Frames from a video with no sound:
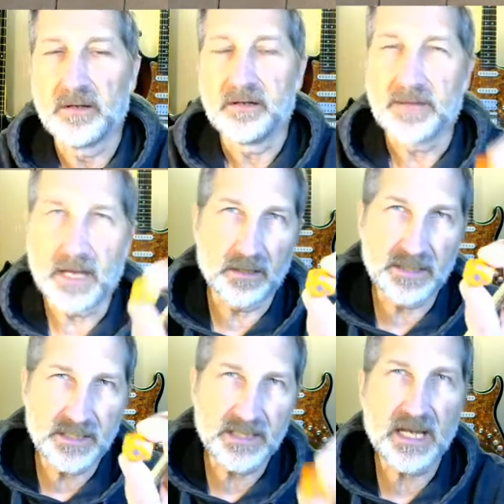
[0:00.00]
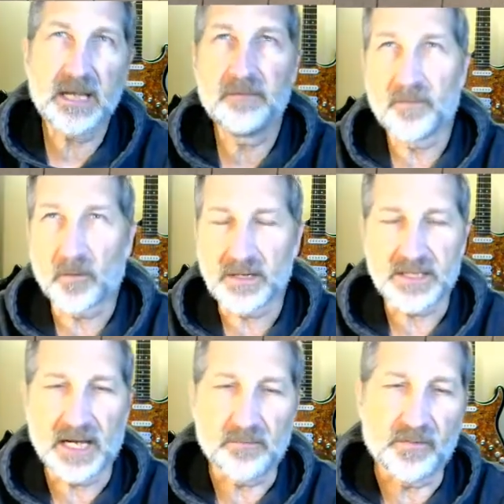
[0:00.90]
Now let's say, for
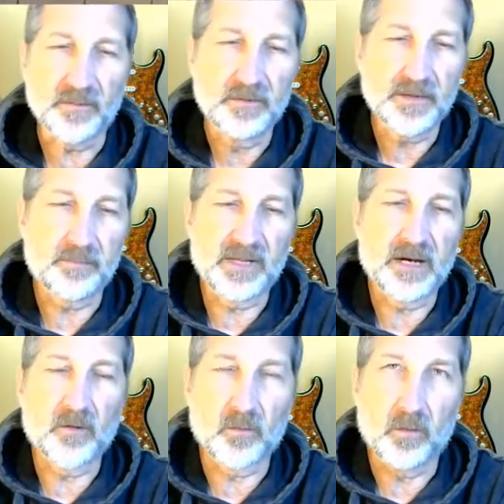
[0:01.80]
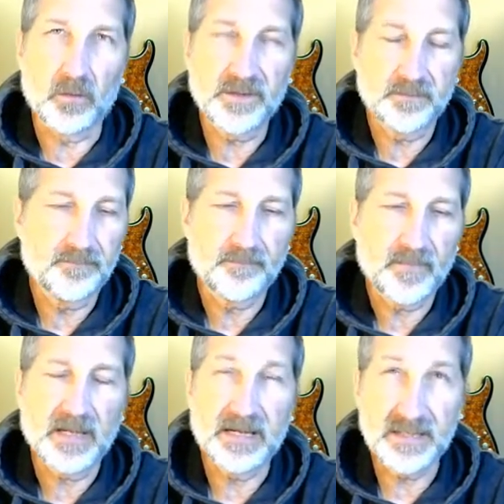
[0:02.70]
example, the player rolled.
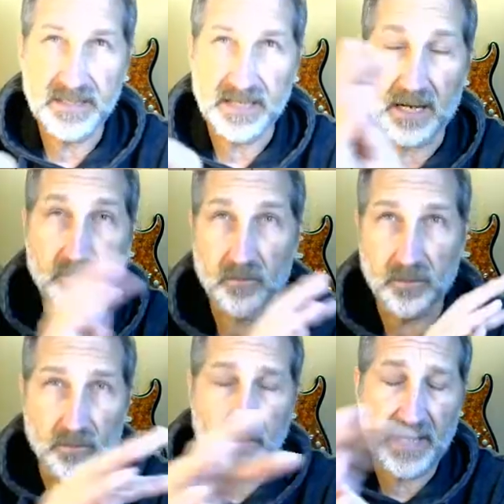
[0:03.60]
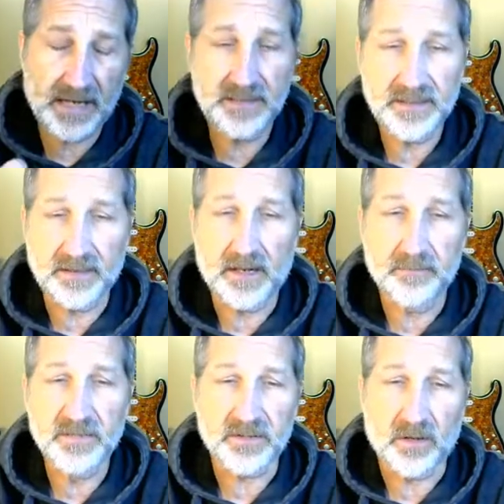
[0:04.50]
Instead, we're going back in
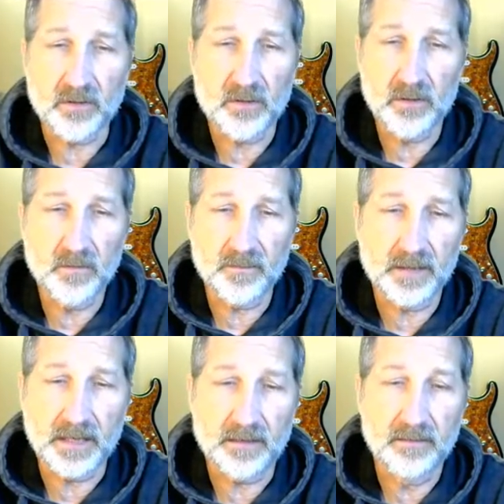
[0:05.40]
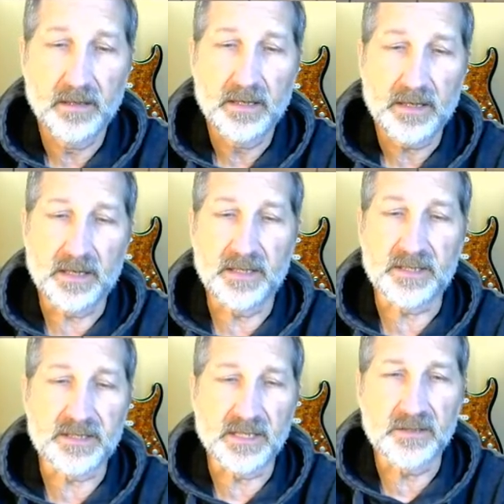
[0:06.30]
time, start all over again. He needs
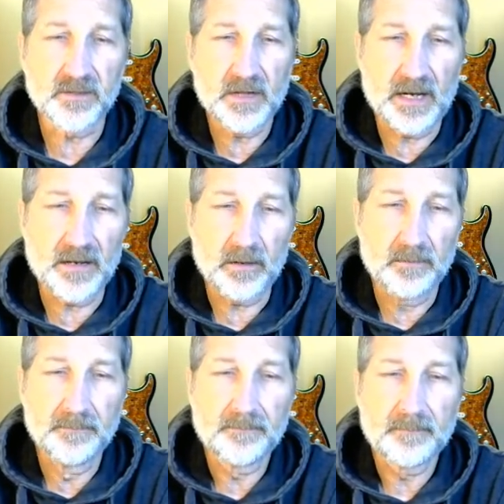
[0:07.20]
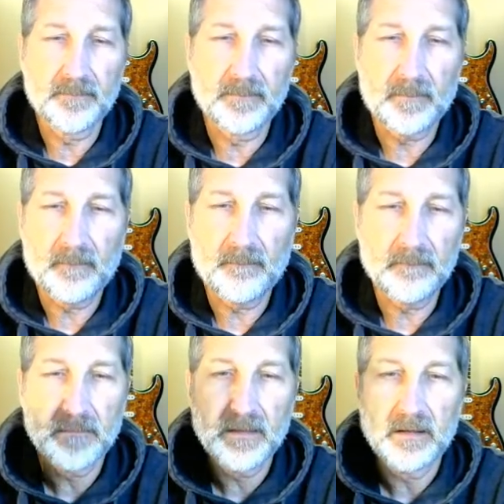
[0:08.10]
a 6 or higher.
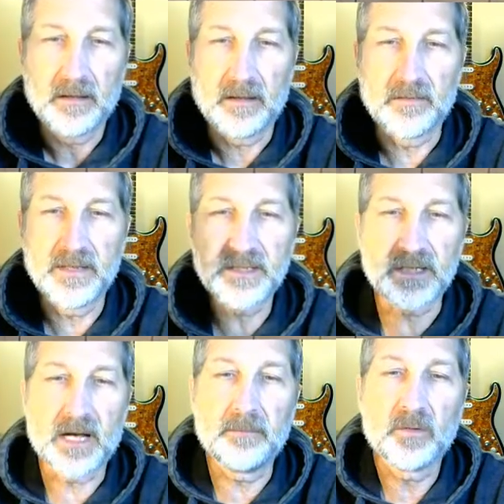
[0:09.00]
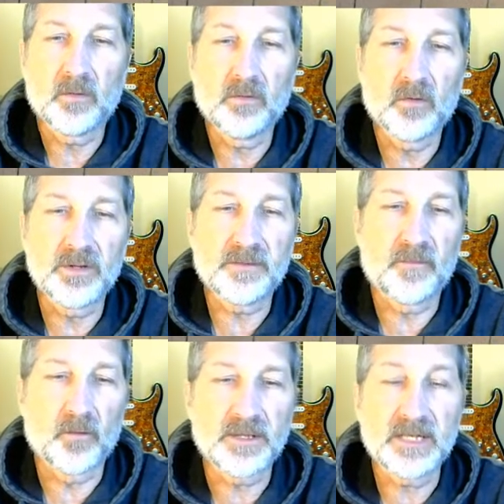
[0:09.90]
And this time, it rolls a
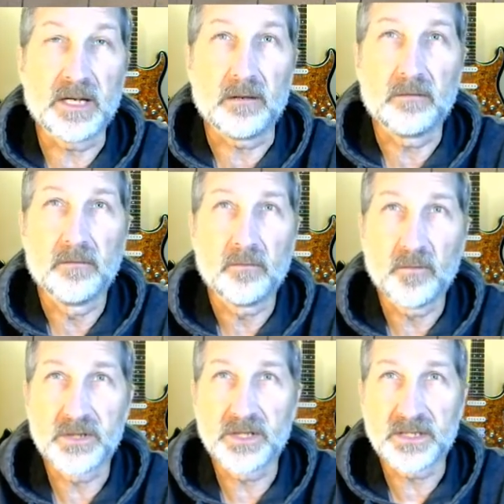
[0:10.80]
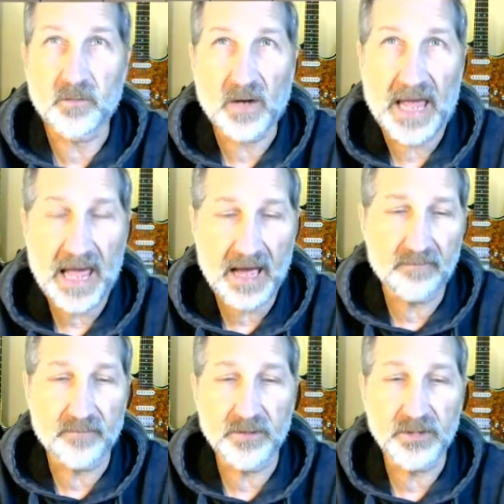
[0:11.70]
14, which is an
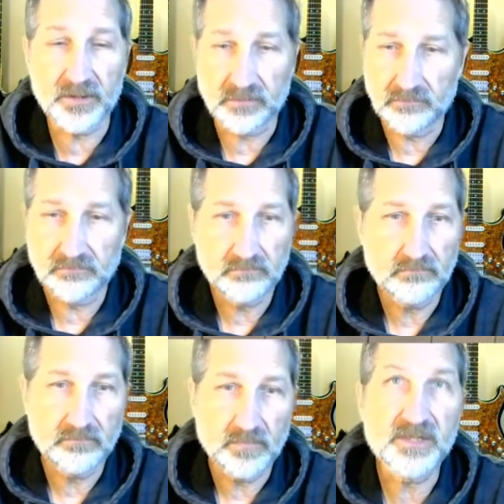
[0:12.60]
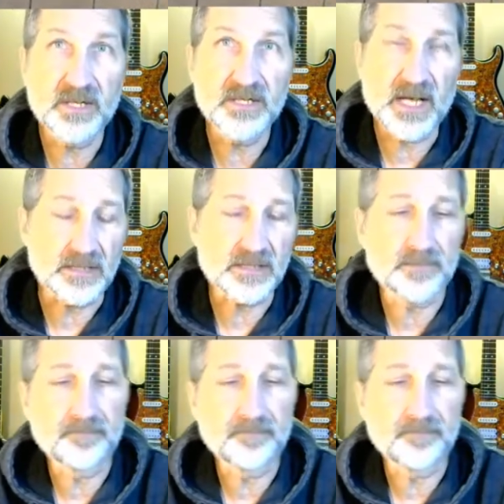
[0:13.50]
average success.